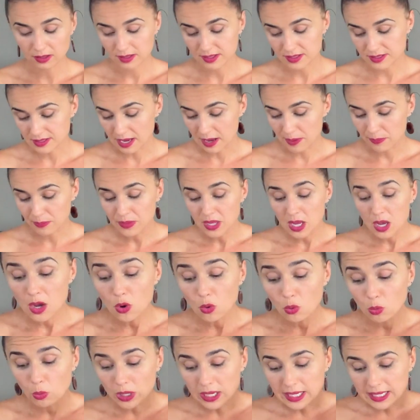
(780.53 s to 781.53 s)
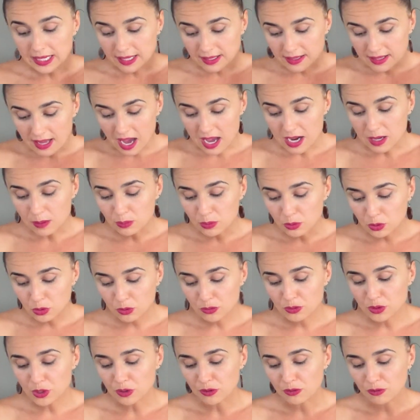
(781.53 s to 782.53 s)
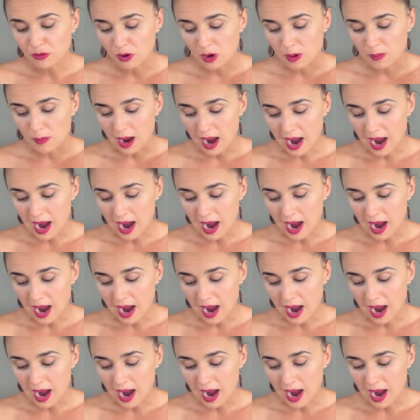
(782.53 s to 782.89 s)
exam, we cannot approve your Form